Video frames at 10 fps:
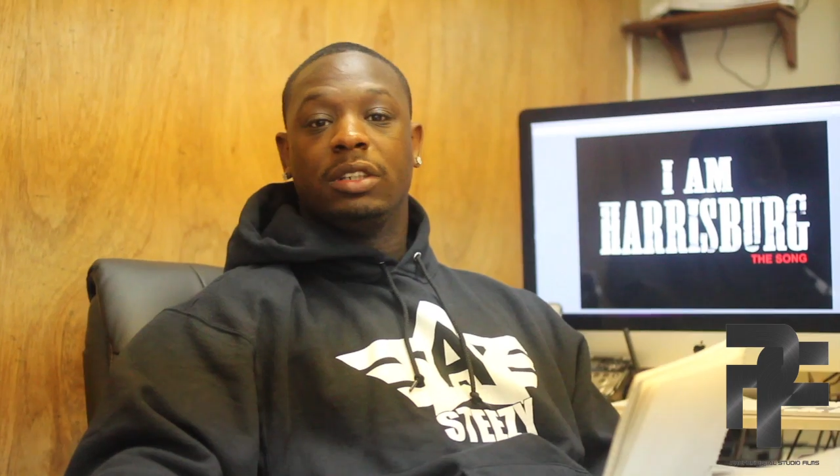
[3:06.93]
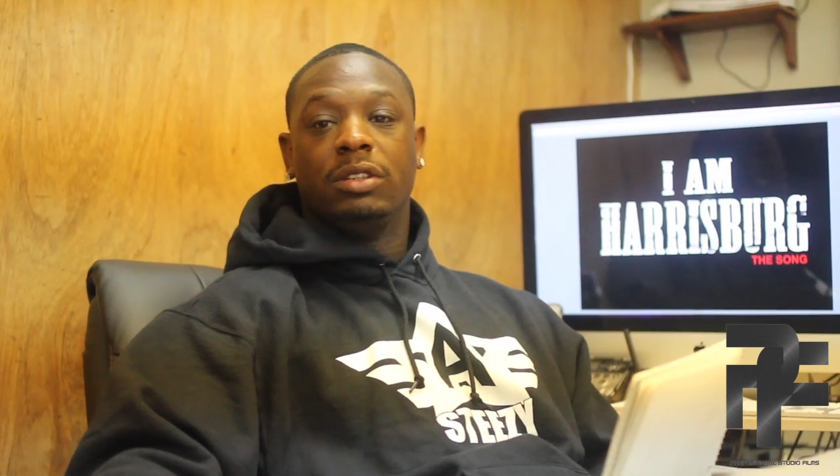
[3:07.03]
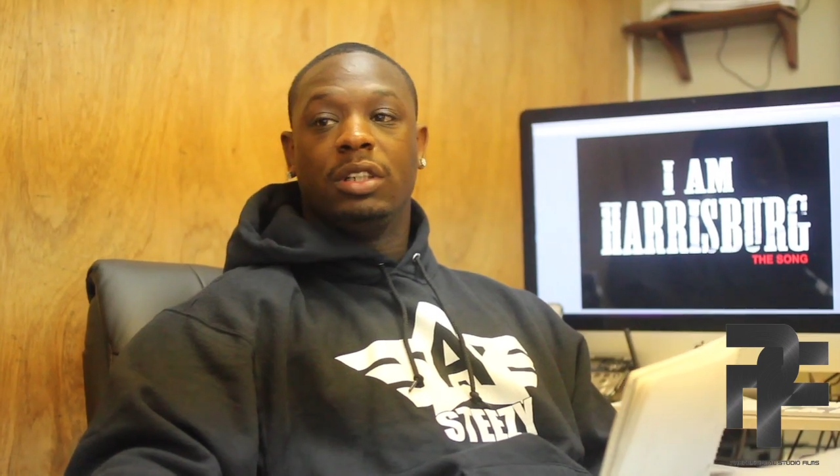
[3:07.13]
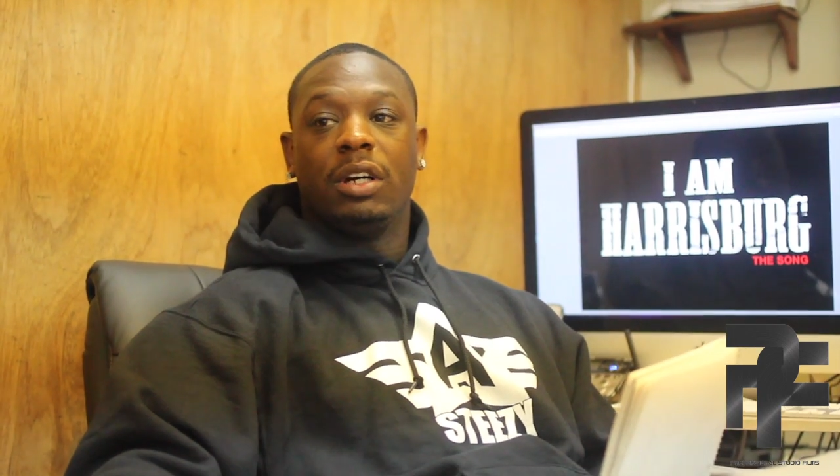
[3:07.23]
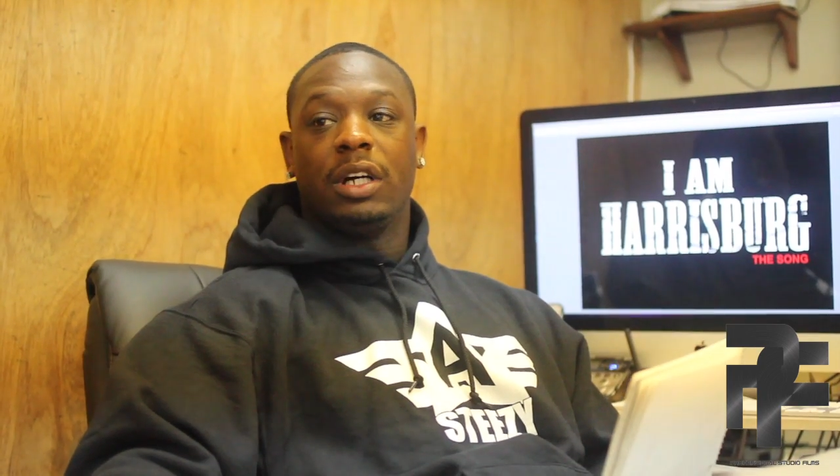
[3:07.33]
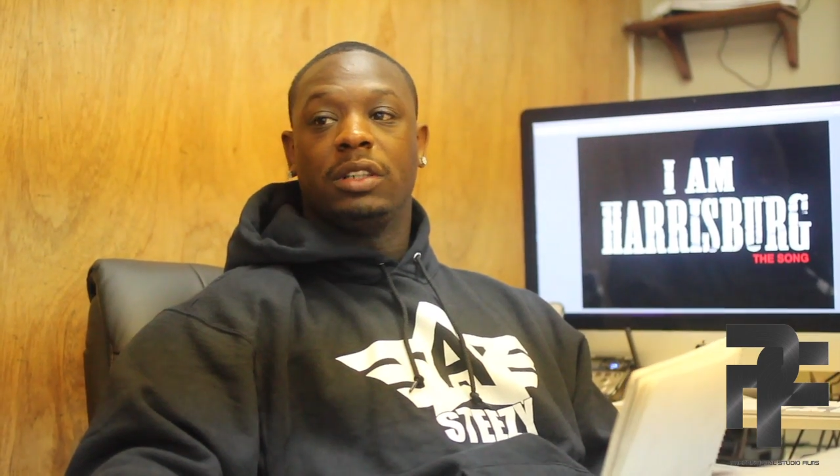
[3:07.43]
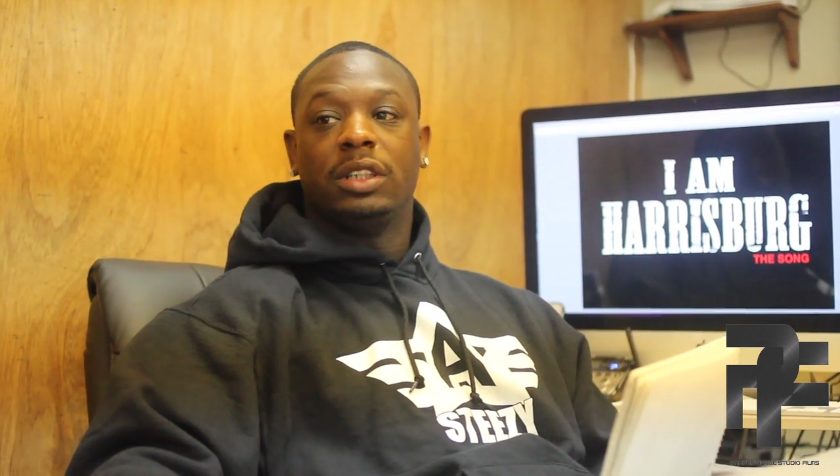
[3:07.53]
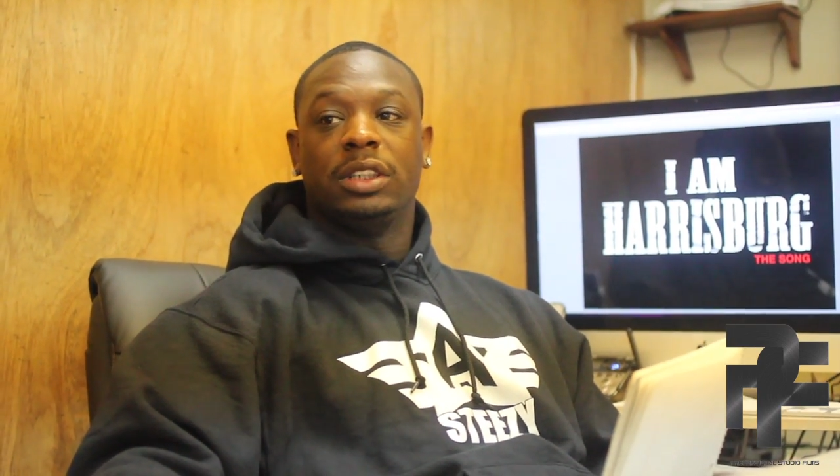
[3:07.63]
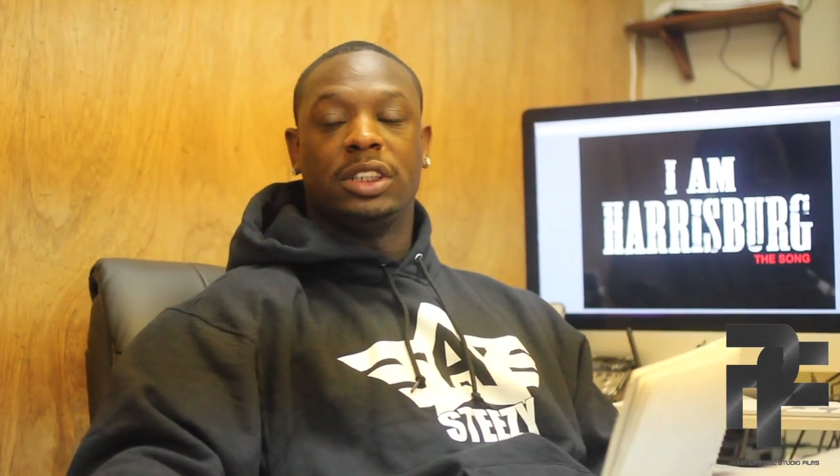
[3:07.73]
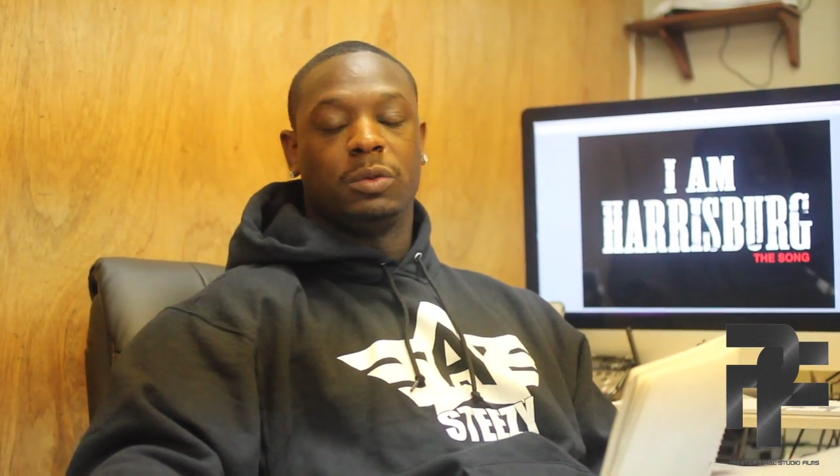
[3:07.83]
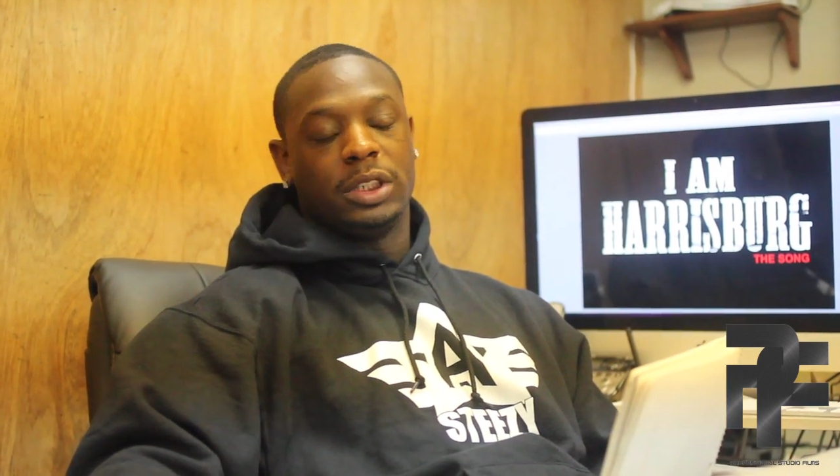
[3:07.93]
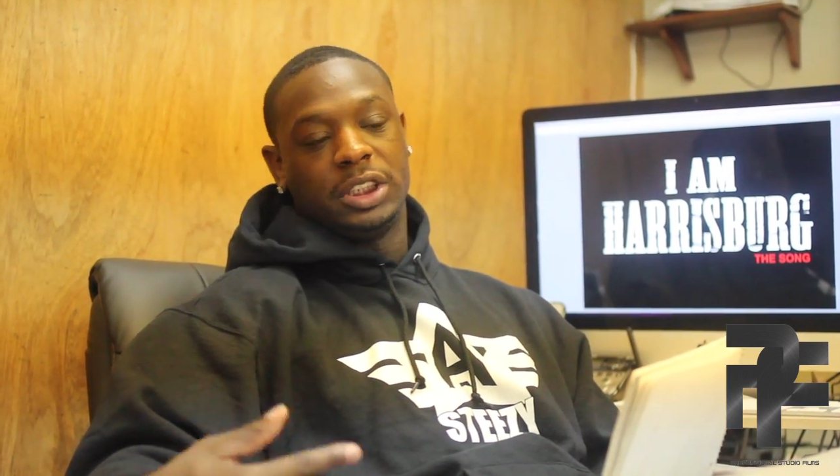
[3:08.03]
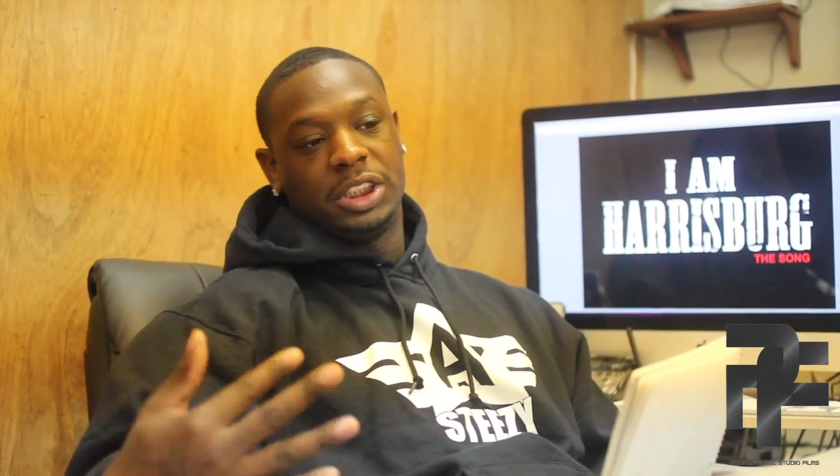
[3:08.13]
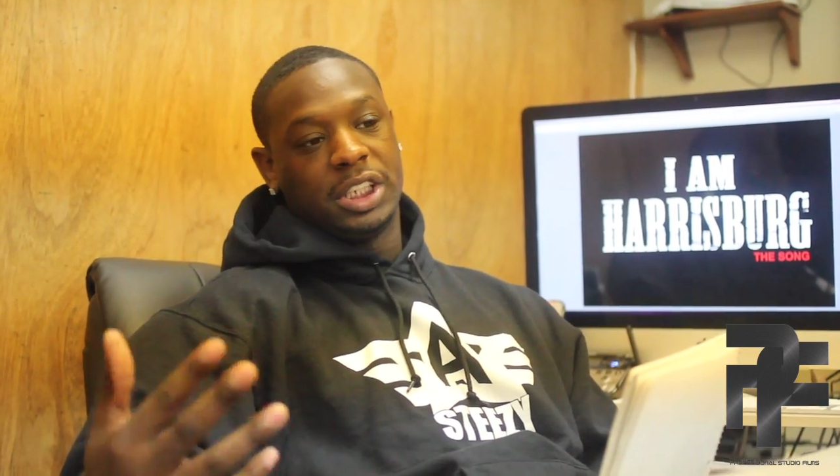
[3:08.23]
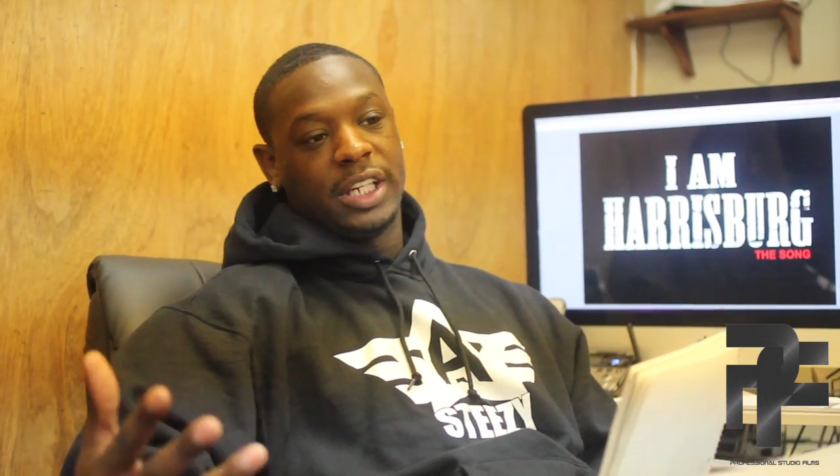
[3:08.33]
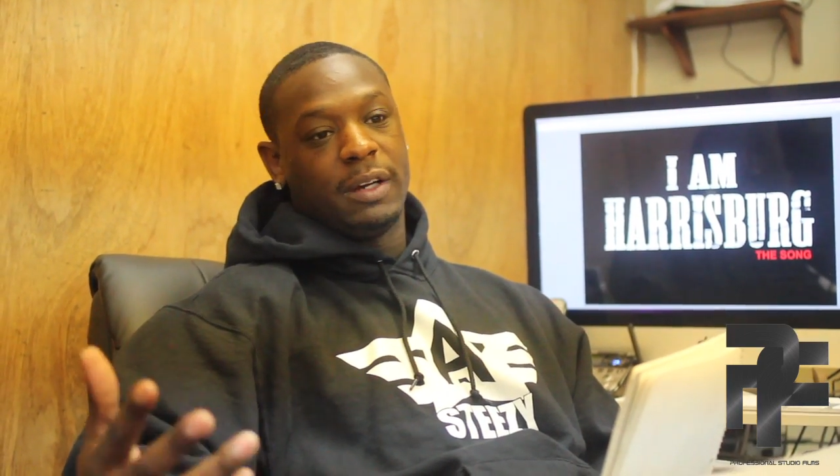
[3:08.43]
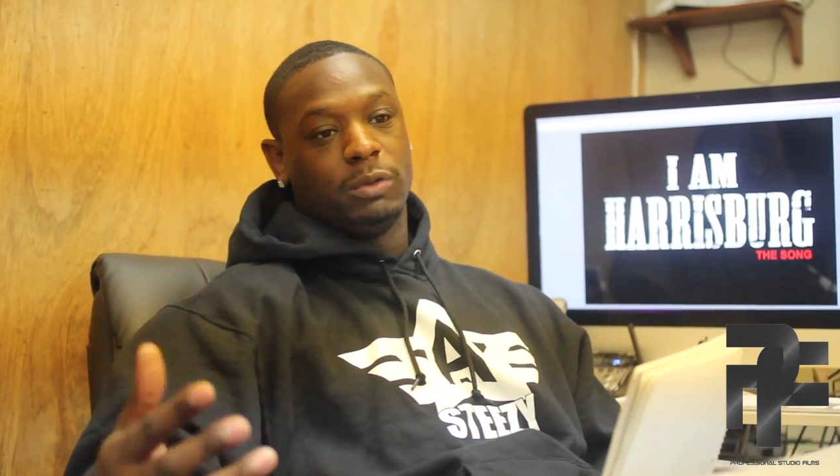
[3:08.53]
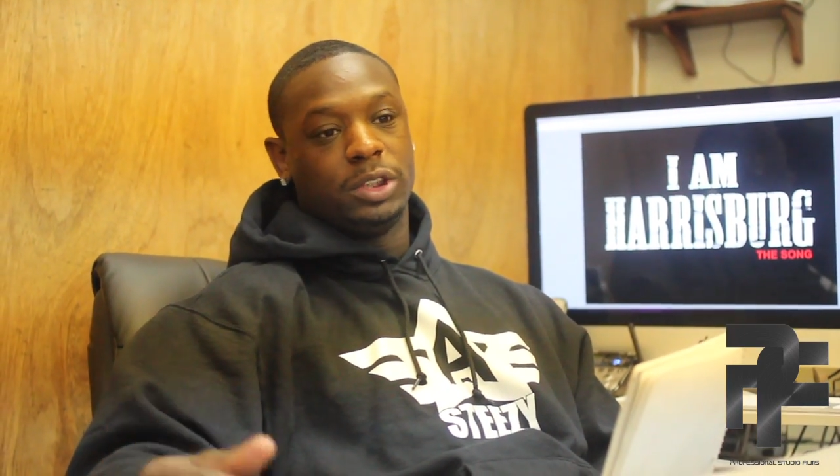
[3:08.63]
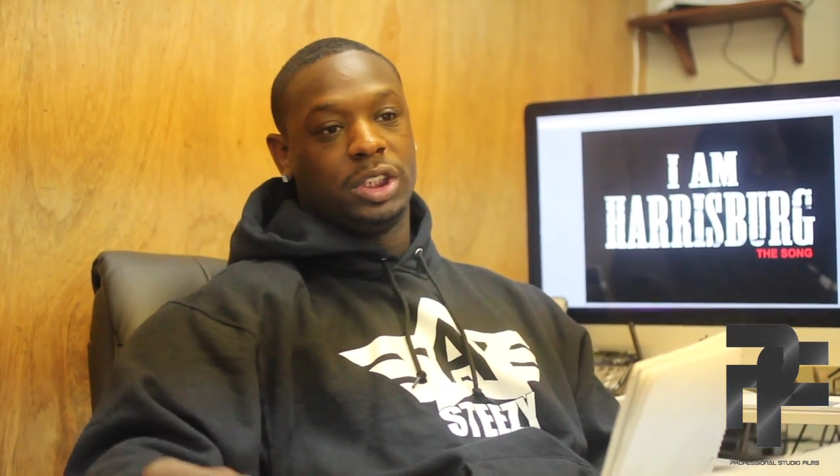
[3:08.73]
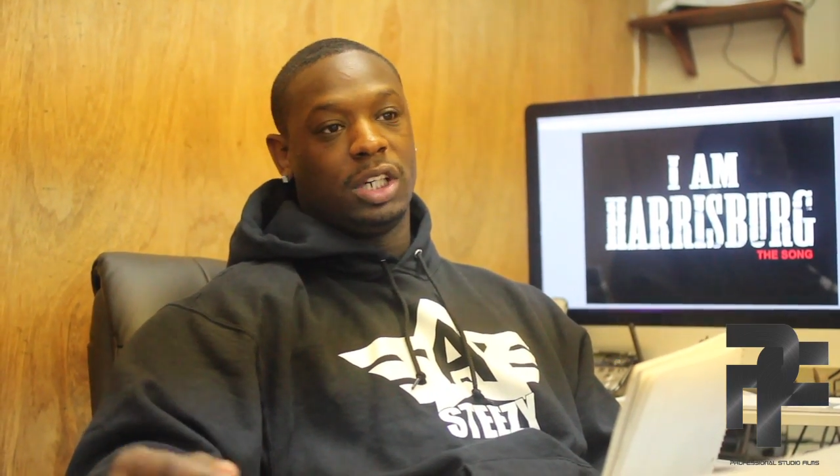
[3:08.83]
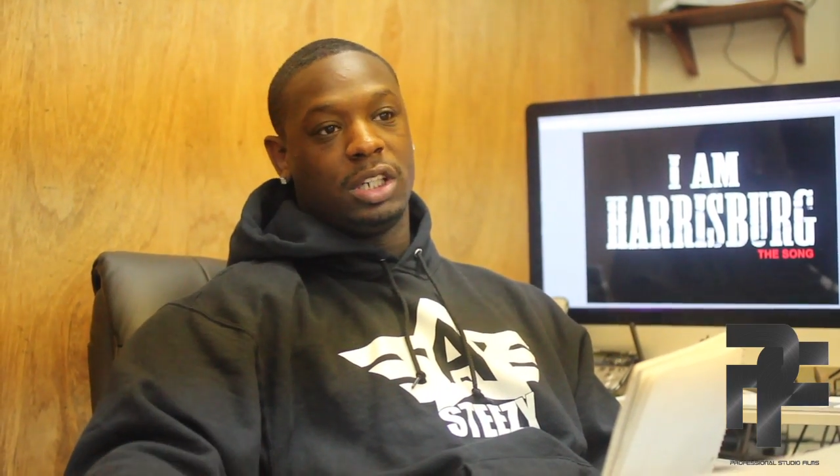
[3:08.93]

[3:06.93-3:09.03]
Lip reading: You know, I just wanted to share that with y'all,